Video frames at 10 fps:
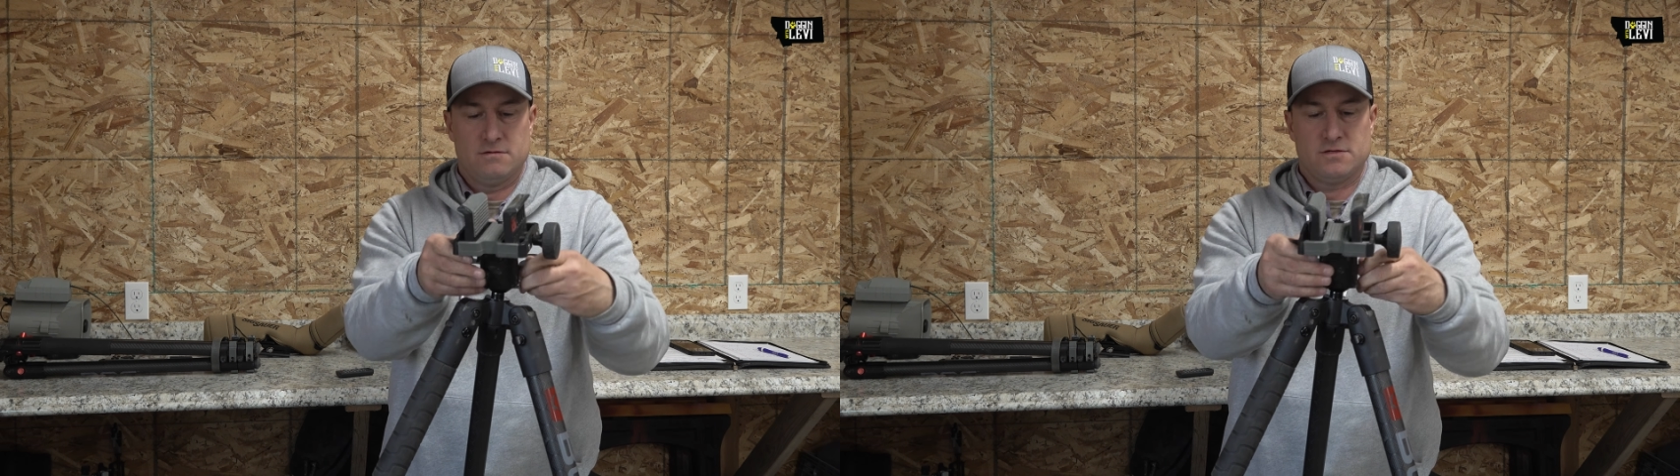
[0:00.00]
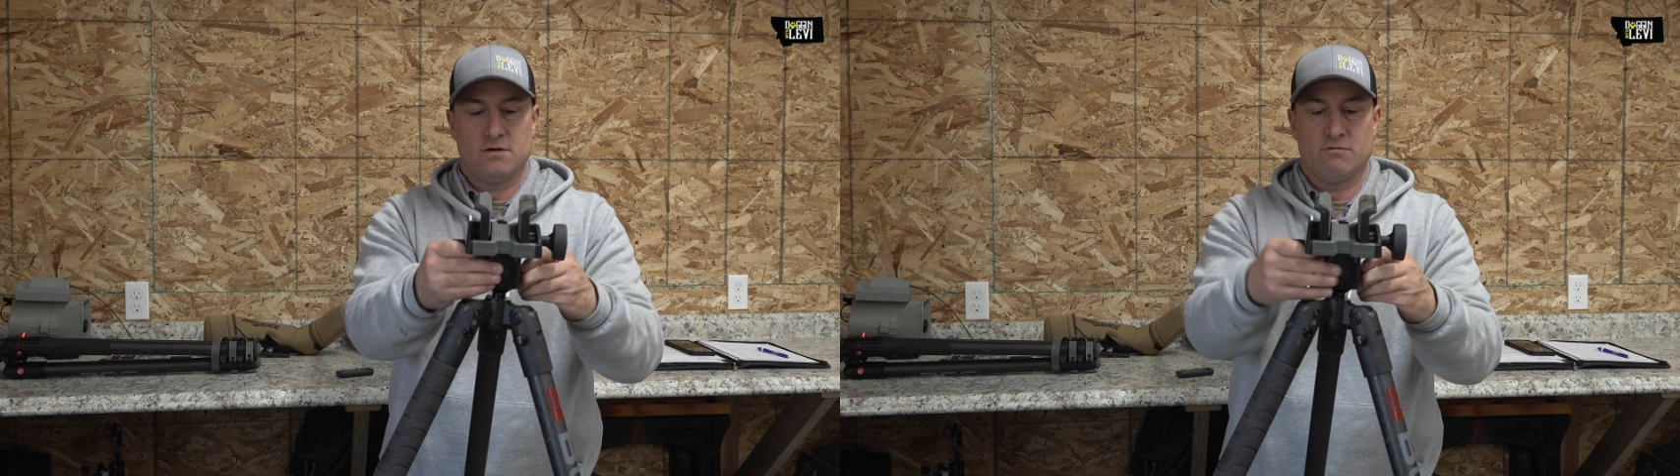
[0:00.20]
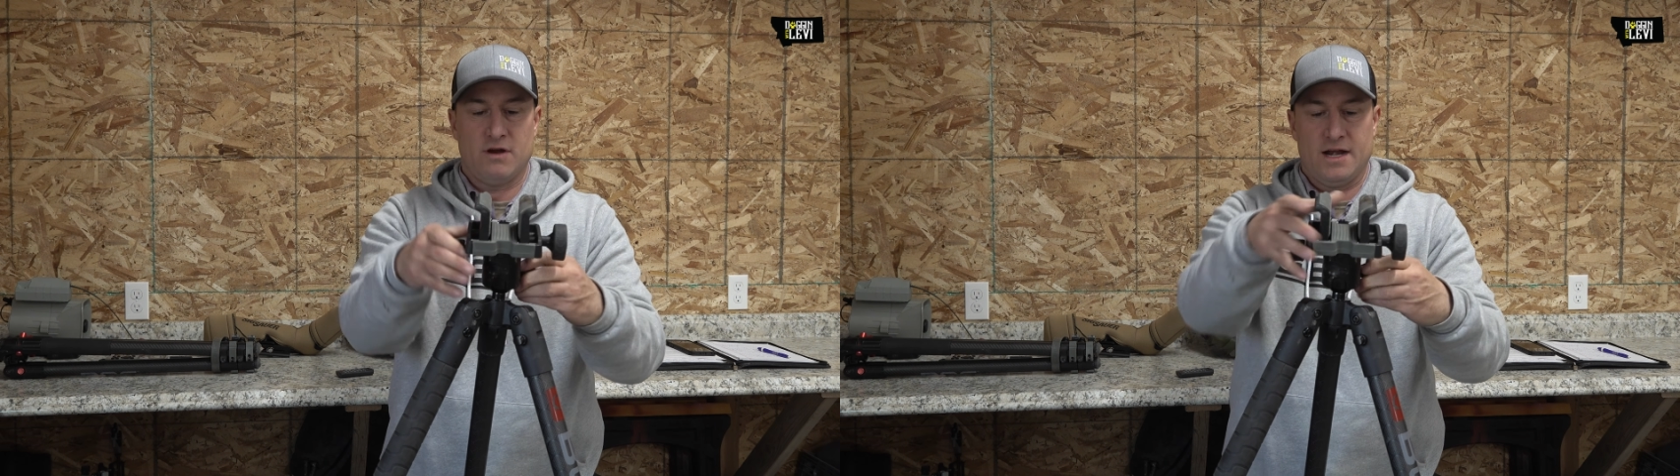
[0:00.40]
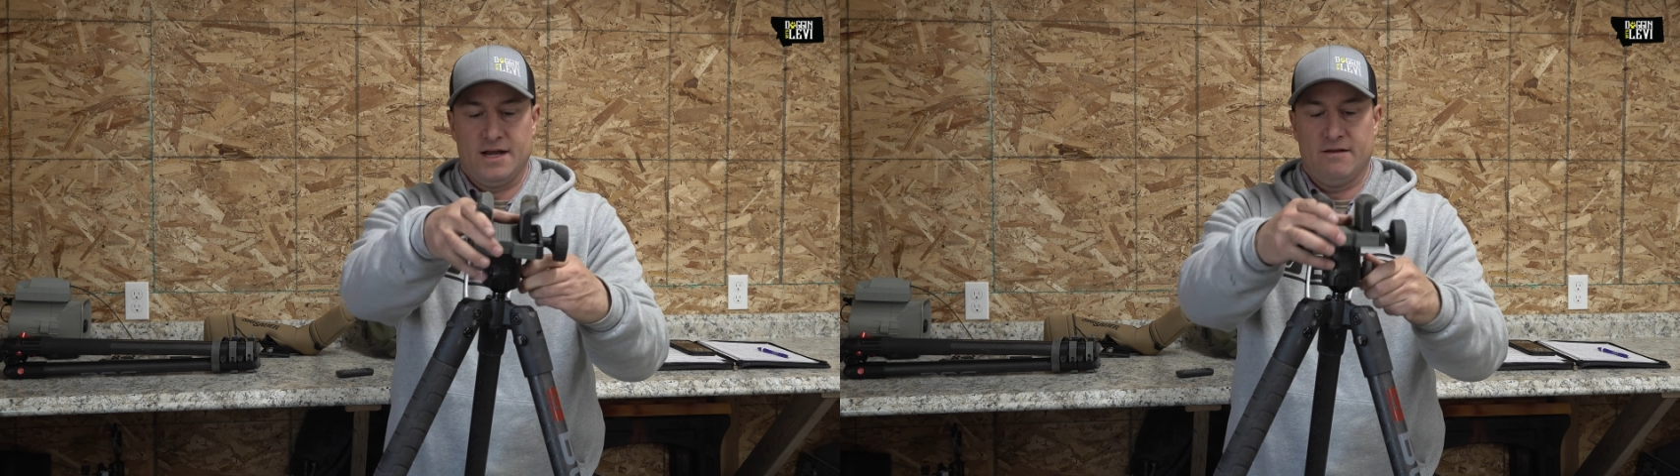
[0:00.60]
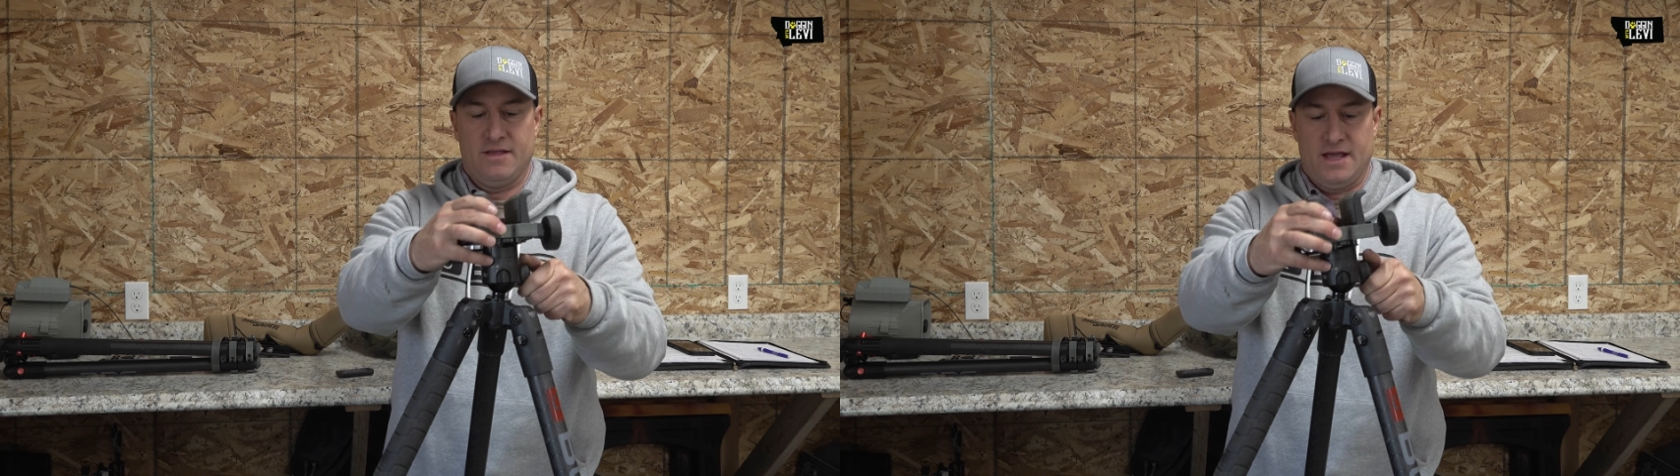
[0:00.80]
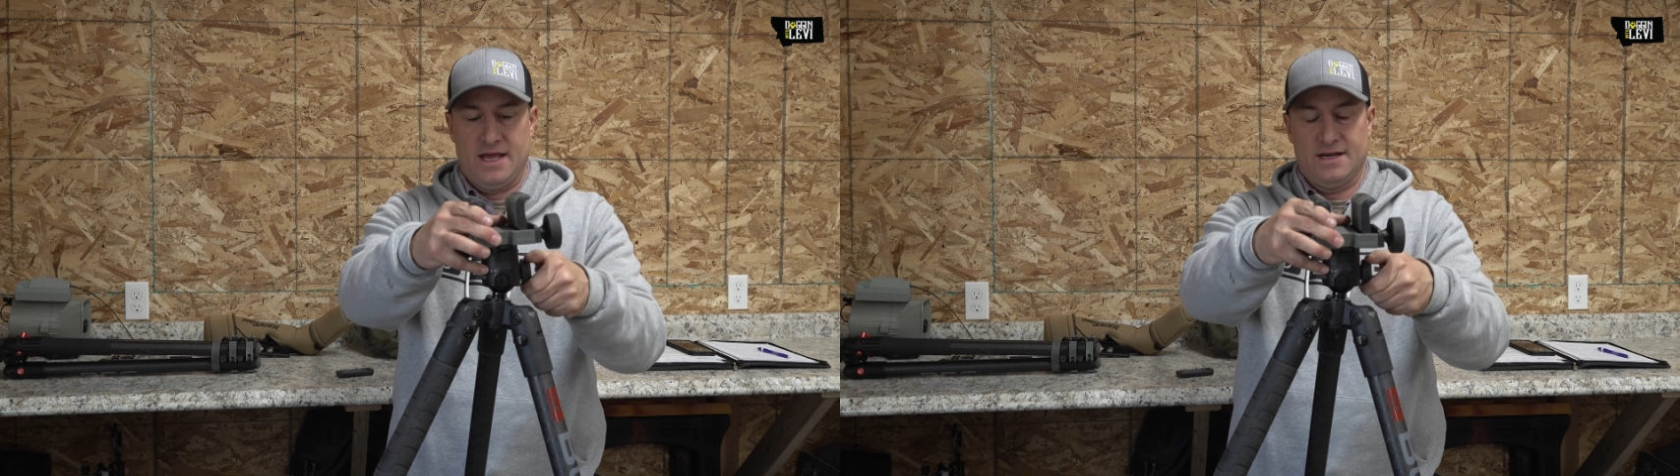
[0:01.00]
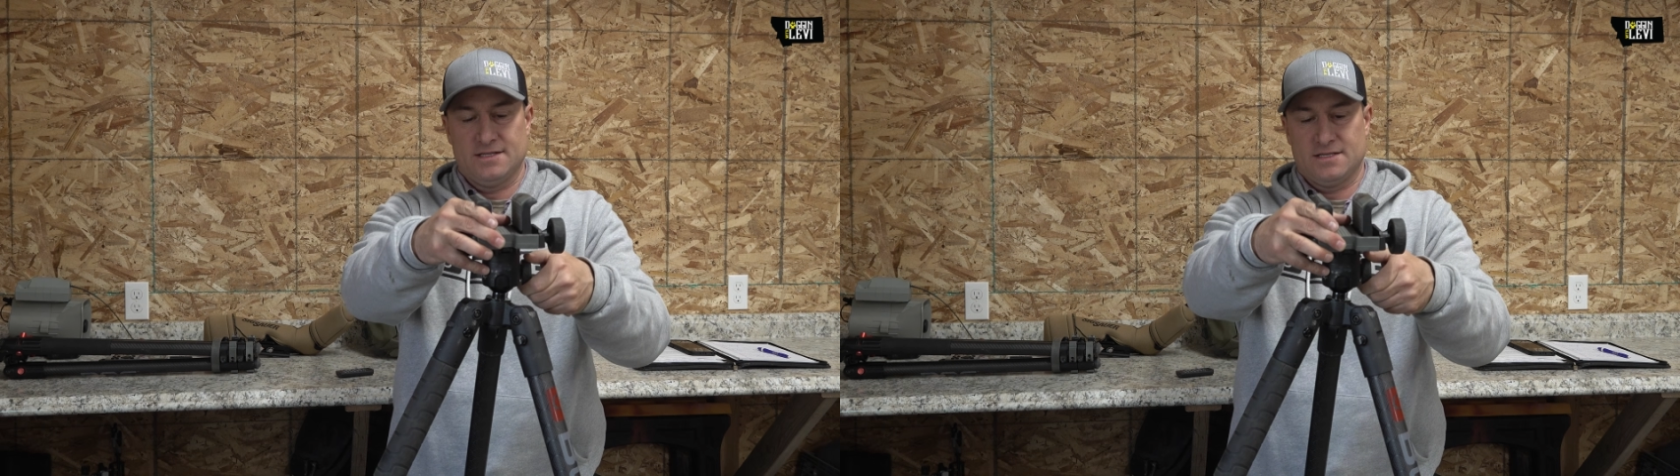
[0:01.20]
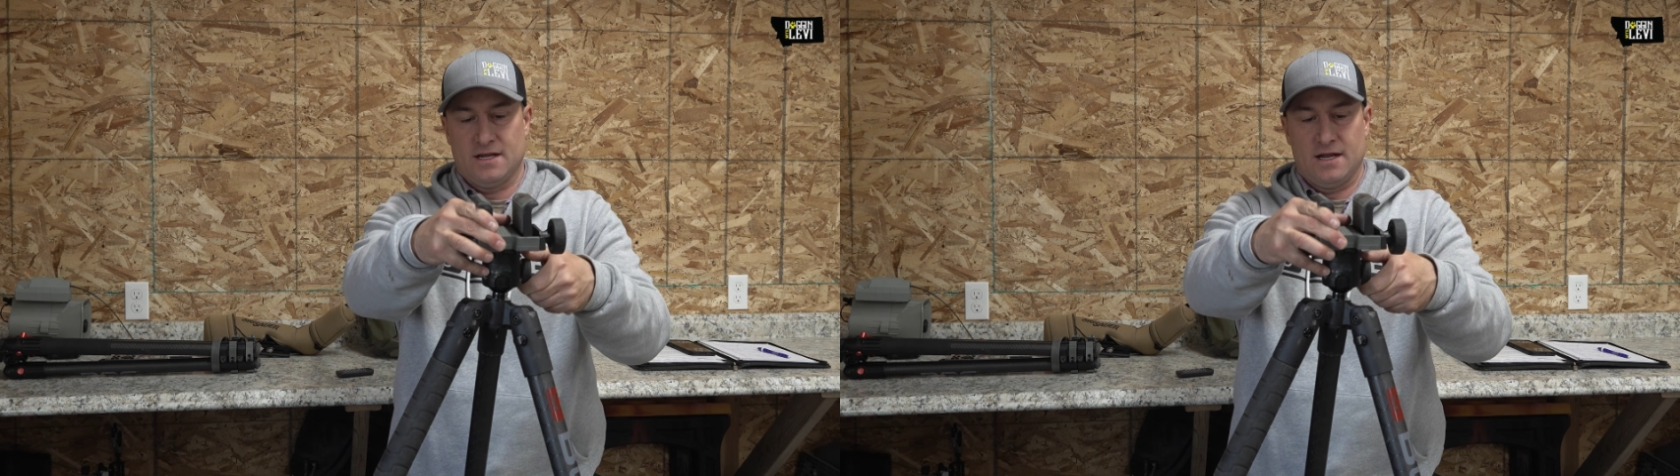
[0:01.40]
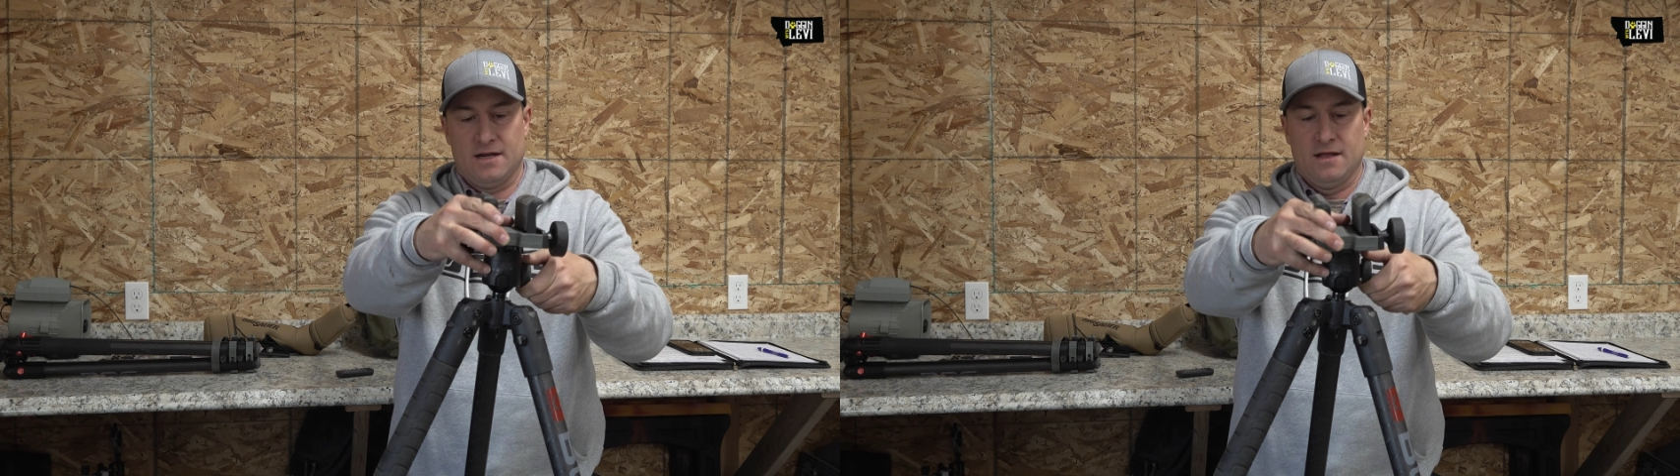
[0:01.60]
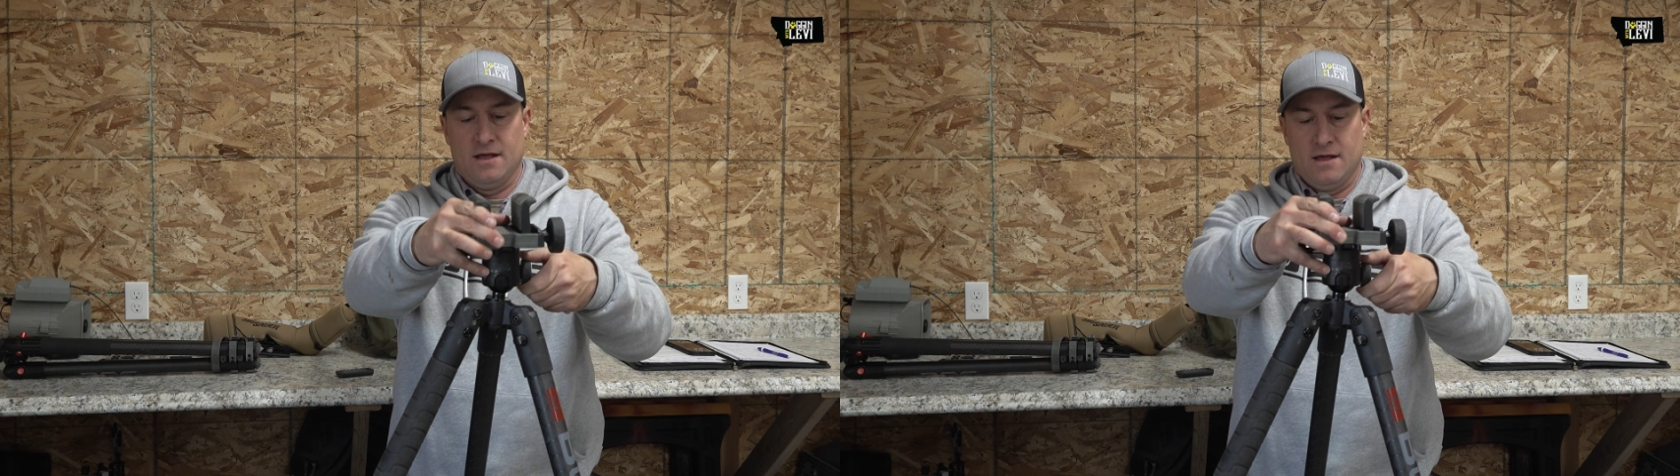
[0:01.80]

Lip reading: So right here, the head design,